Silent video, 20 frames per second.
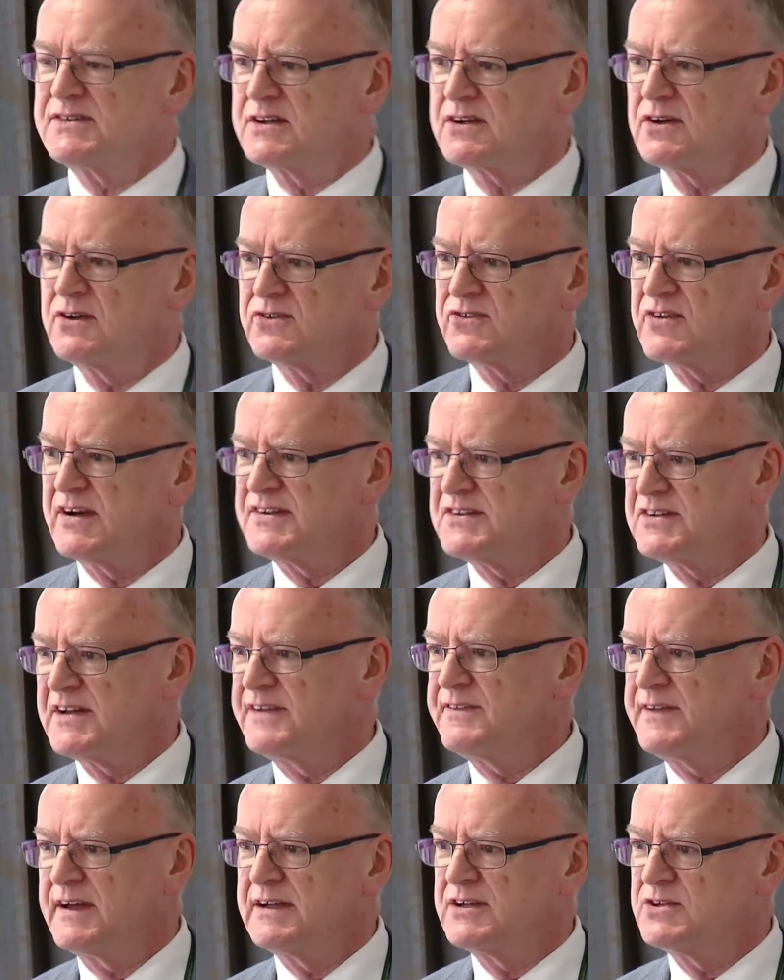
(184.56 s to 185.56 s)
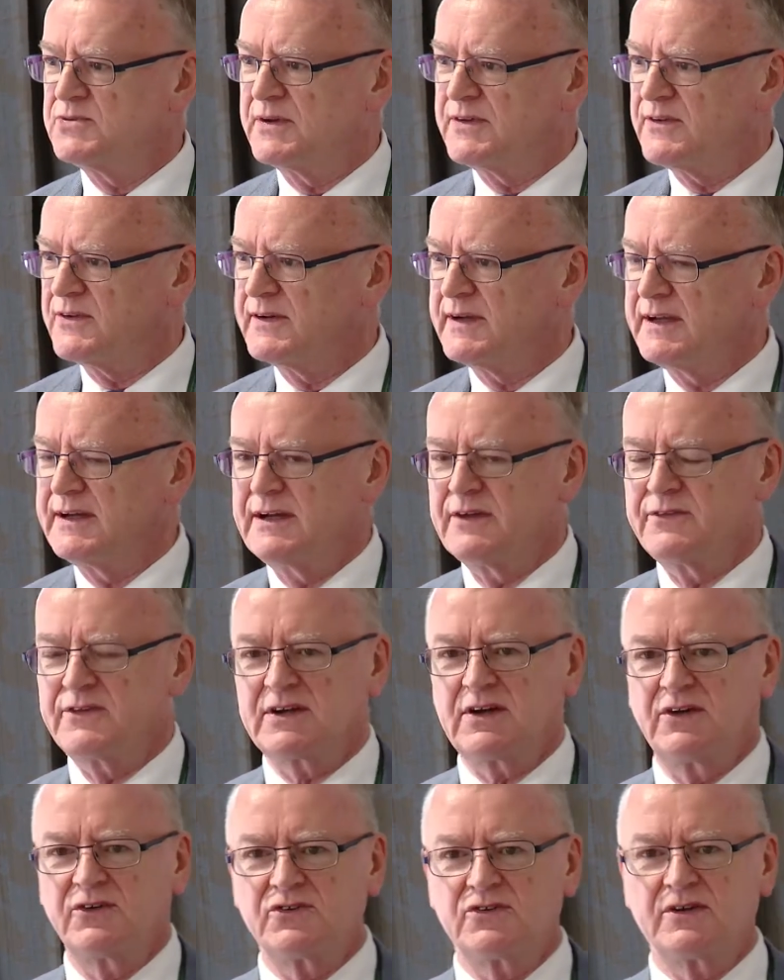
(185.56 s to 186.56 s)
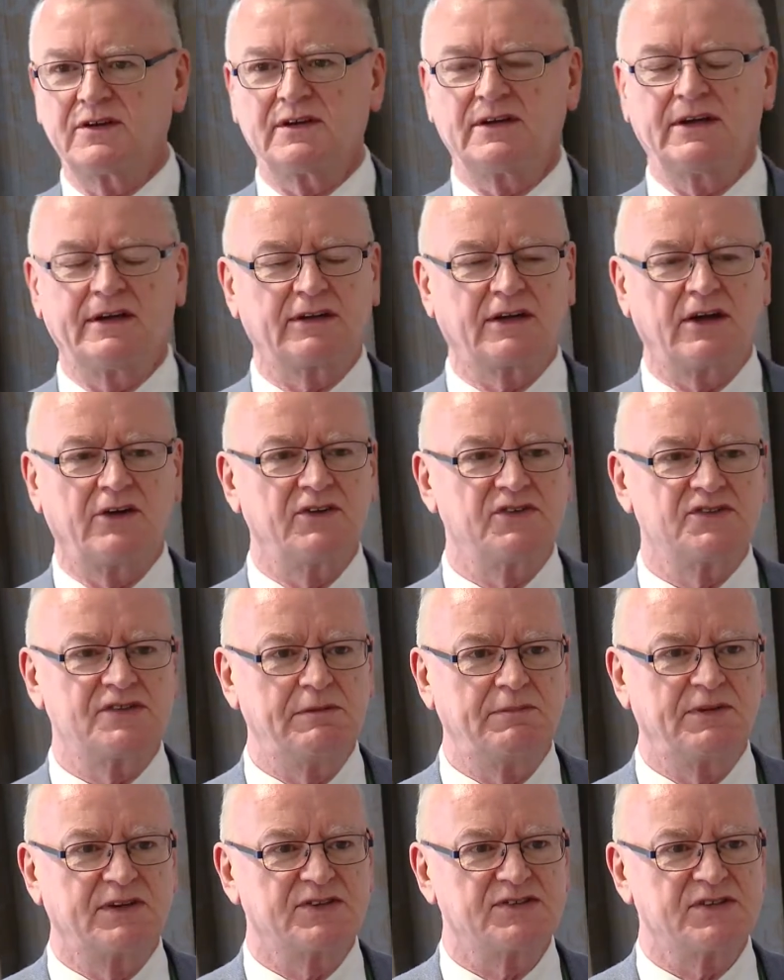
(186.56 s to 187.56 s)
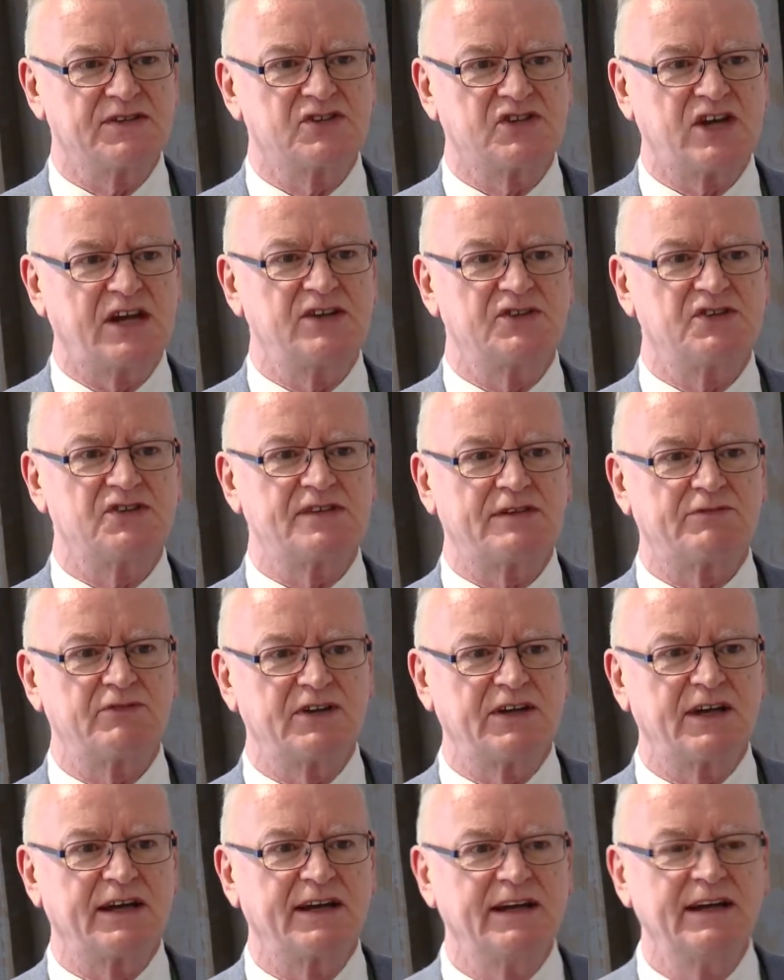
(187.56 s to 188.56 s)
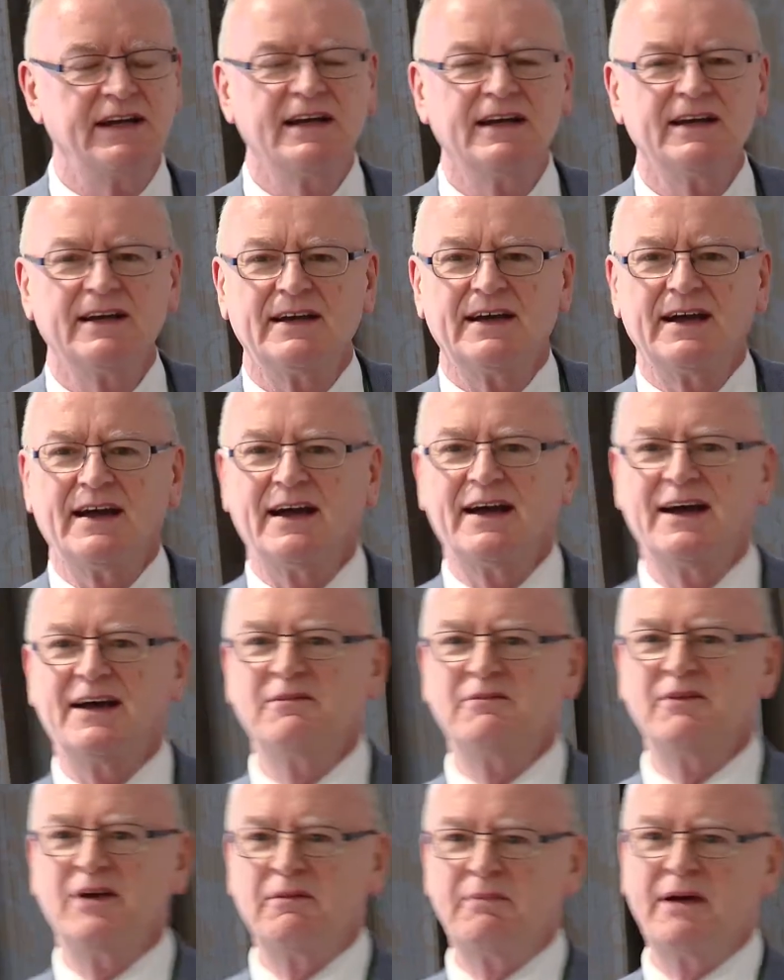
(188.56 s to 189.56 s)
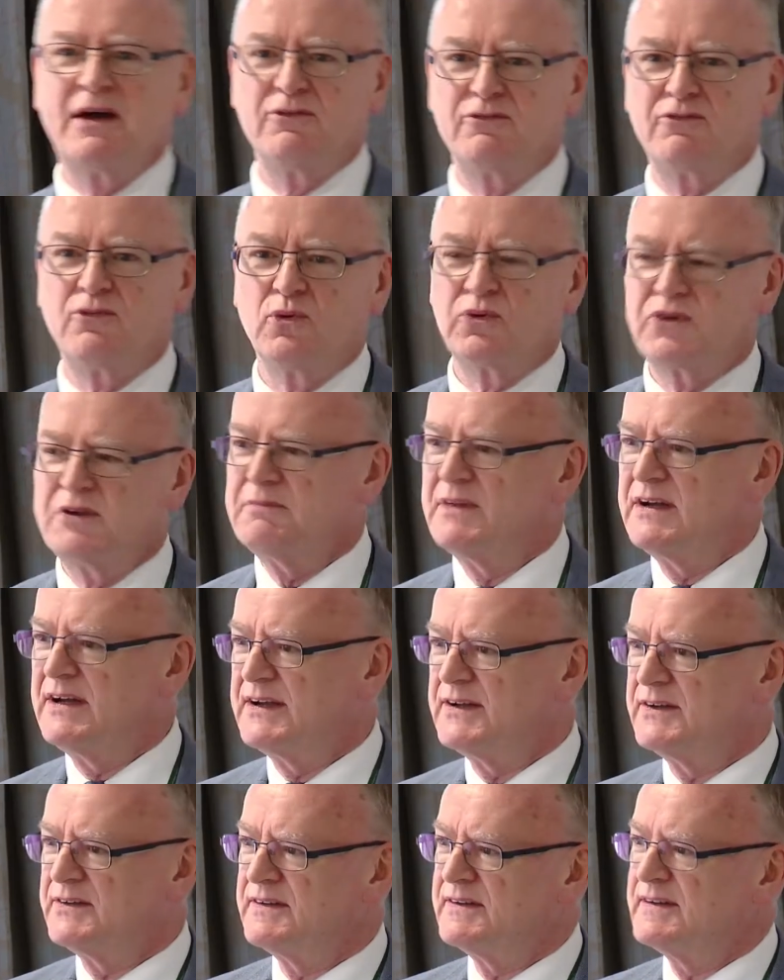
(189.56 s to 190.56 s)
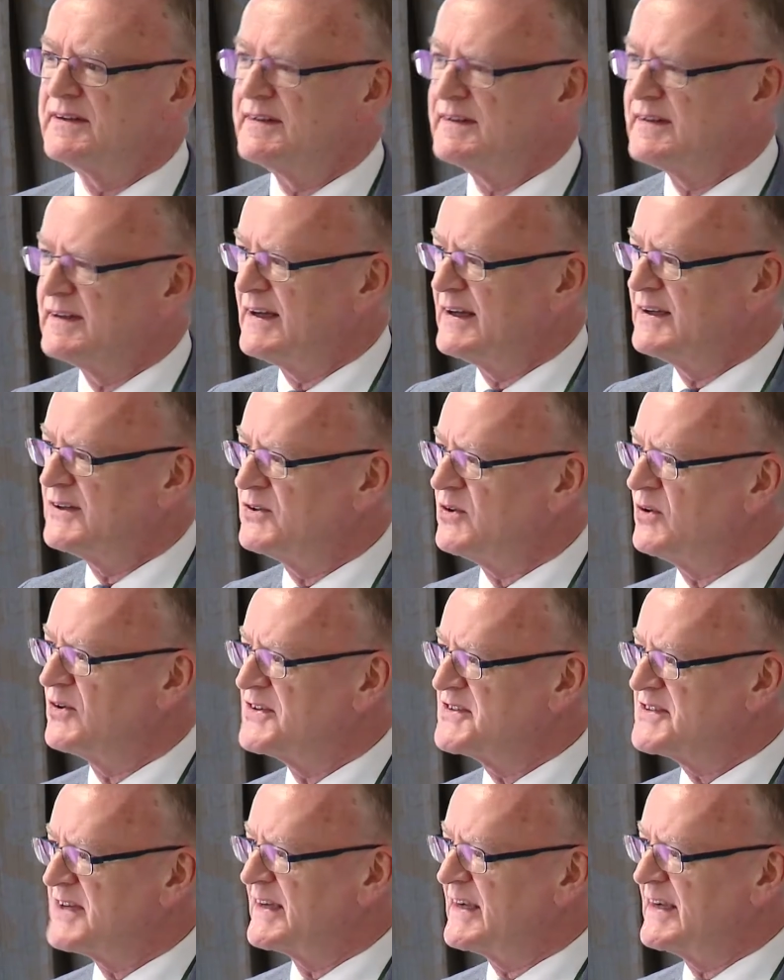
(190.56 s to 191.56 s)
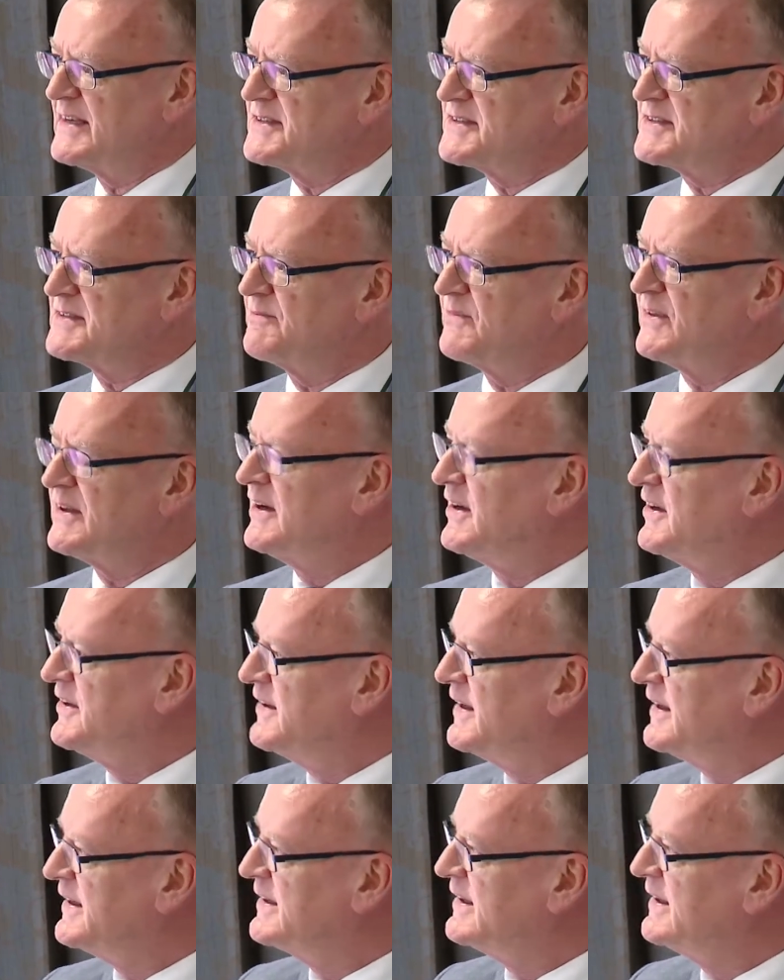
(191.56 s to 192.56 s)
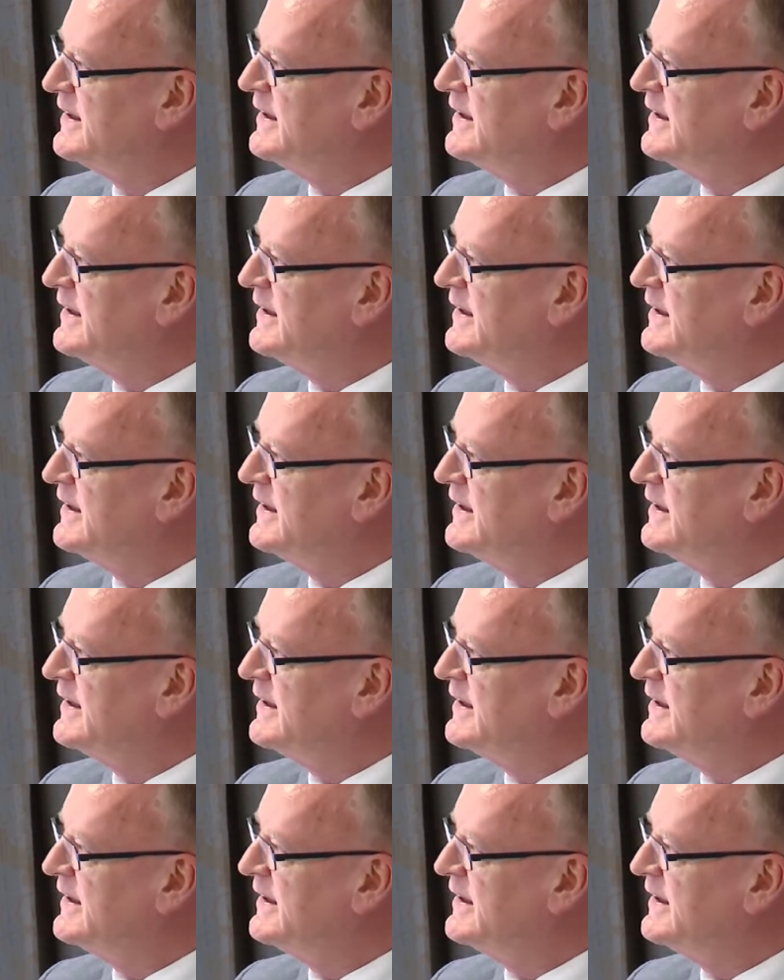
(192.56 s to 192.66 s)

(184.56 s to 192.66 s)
I can't translate that into any other country currency because it changes every day. About $40 million, I guess, something like that.